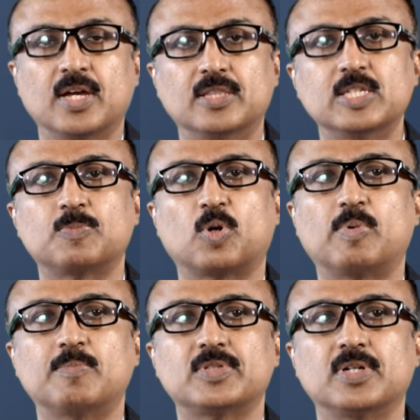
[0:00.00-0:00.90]
These
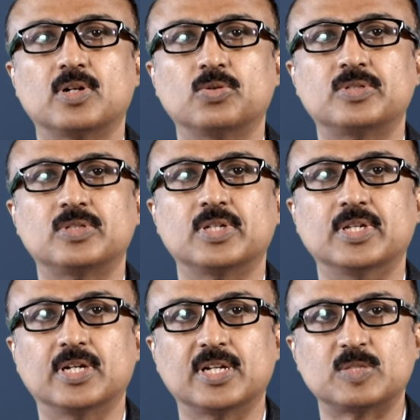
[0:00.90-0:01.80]
problems include
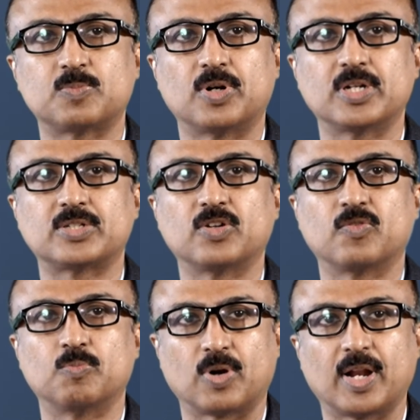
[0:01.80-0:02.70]
increased production
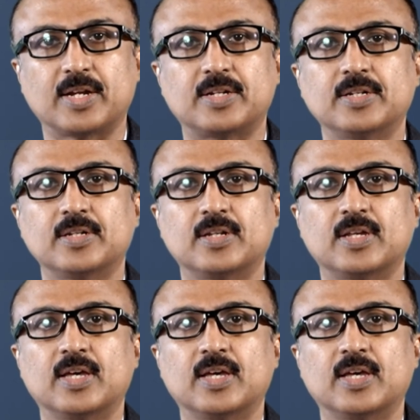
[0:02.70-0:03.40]
of prolactin,